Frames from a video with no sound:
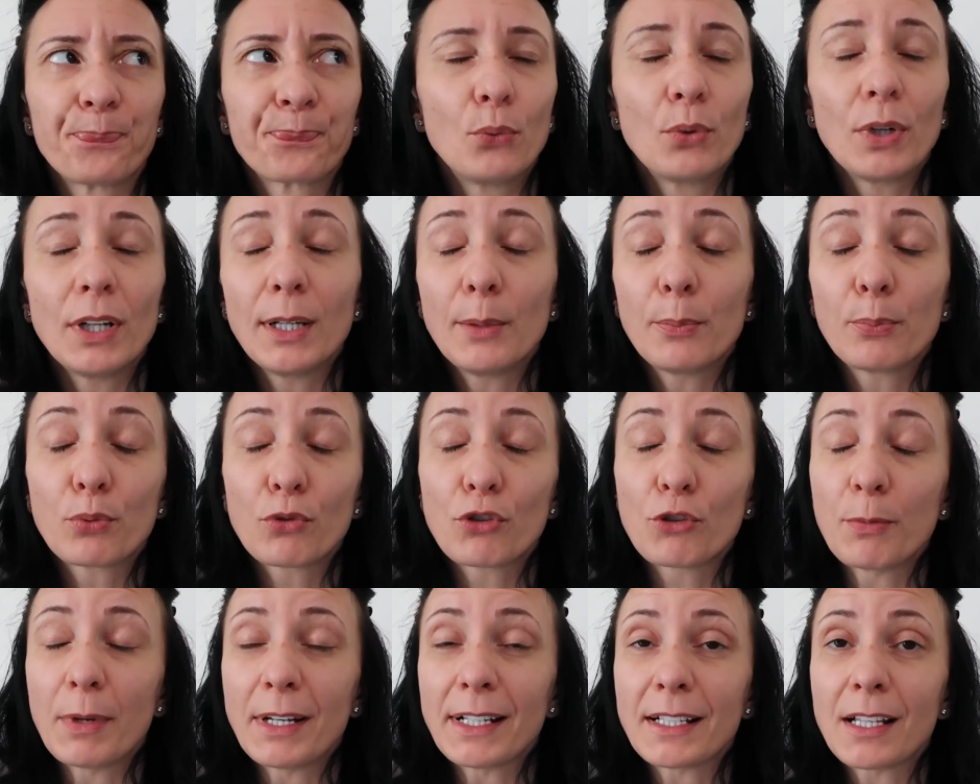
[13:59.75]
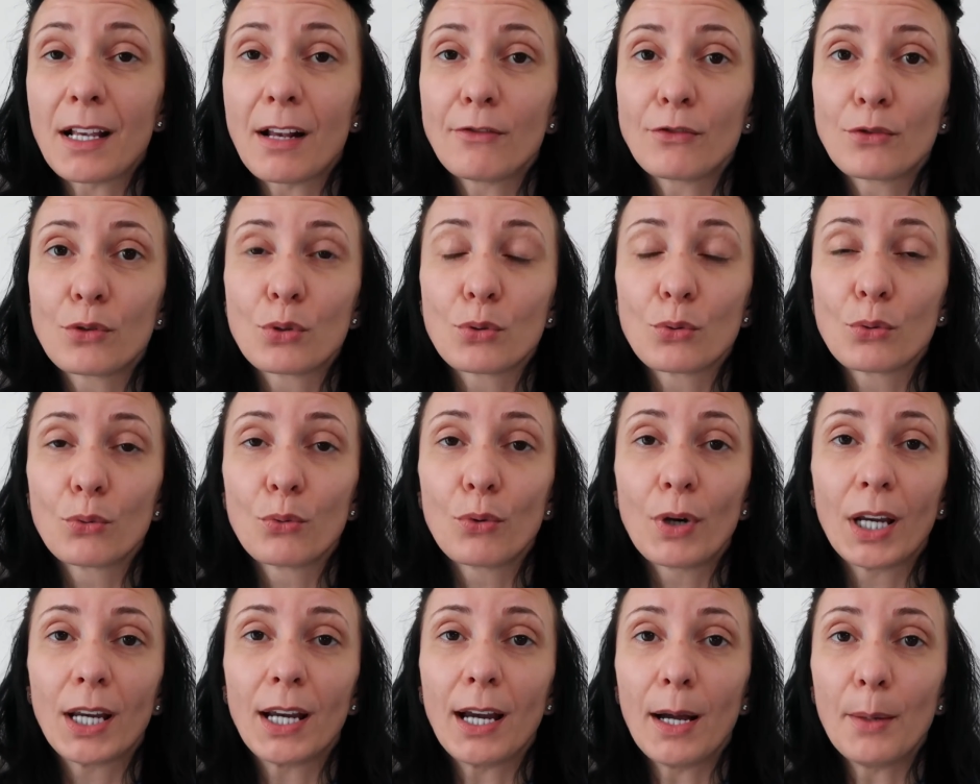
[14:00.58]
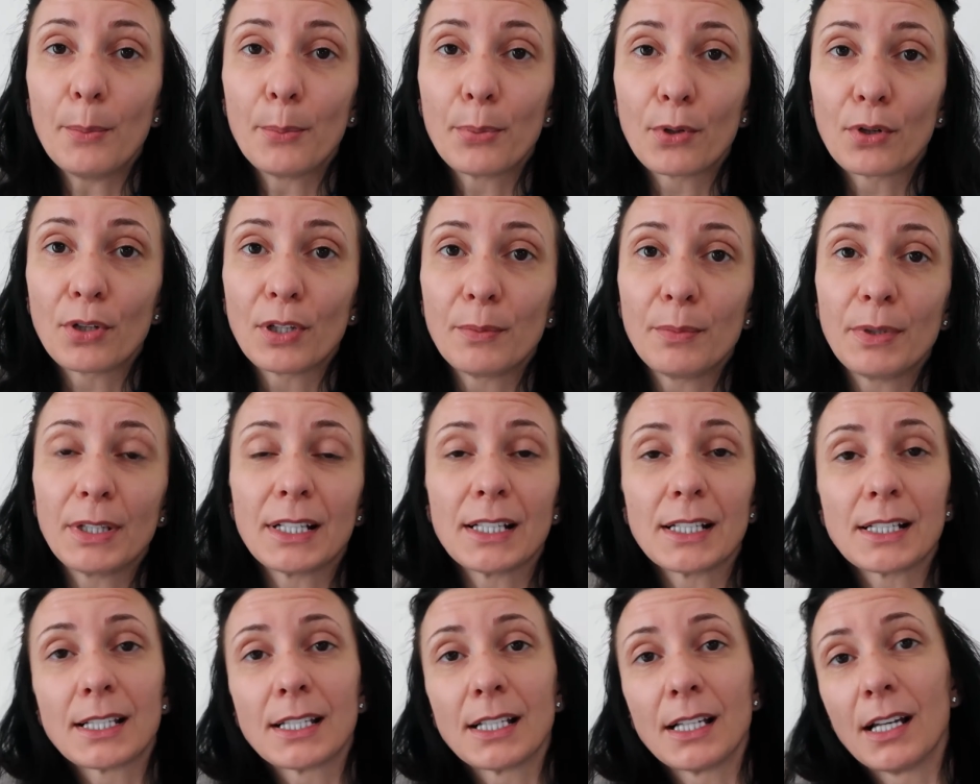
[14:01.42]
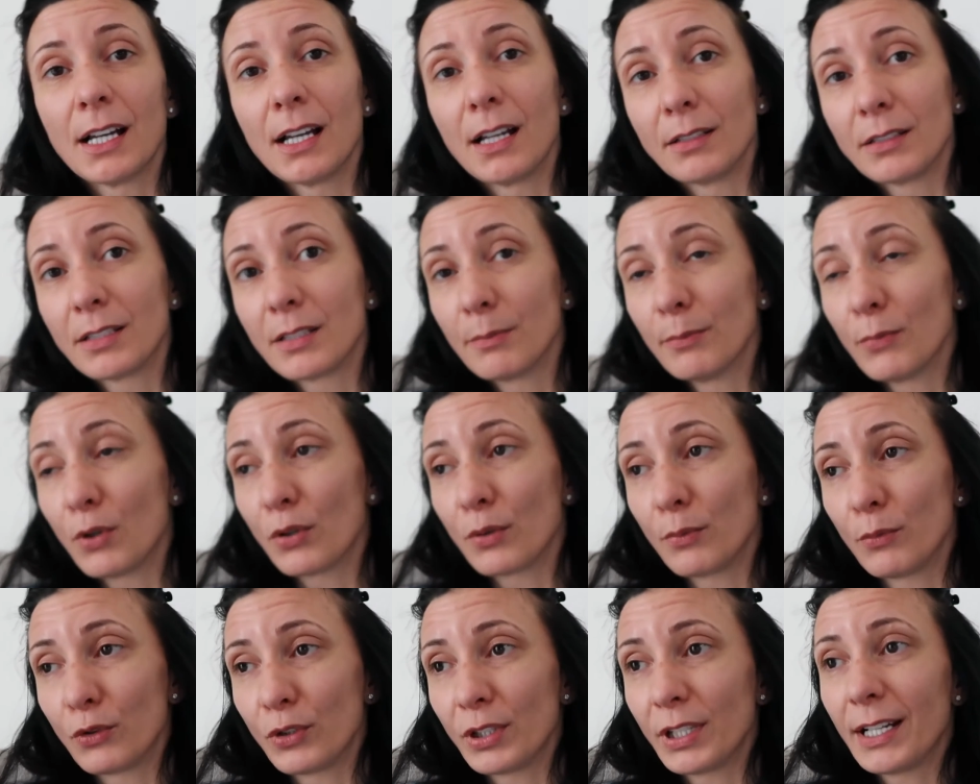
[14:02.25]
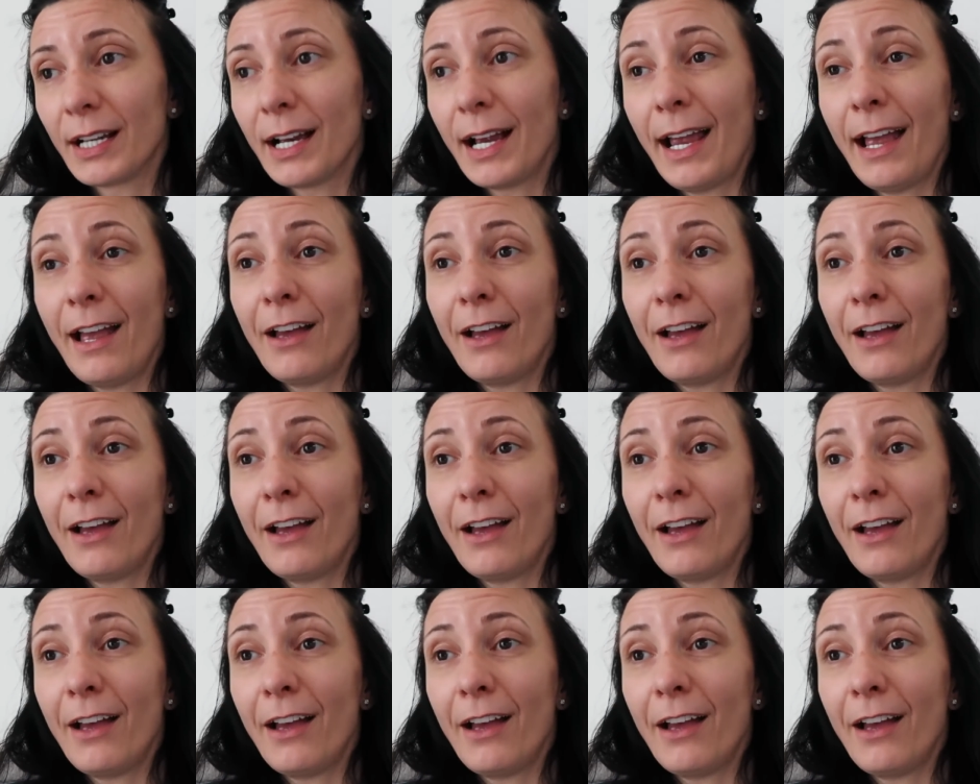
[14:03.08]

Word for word: really pushed myself to wake up early because tomorrow morning I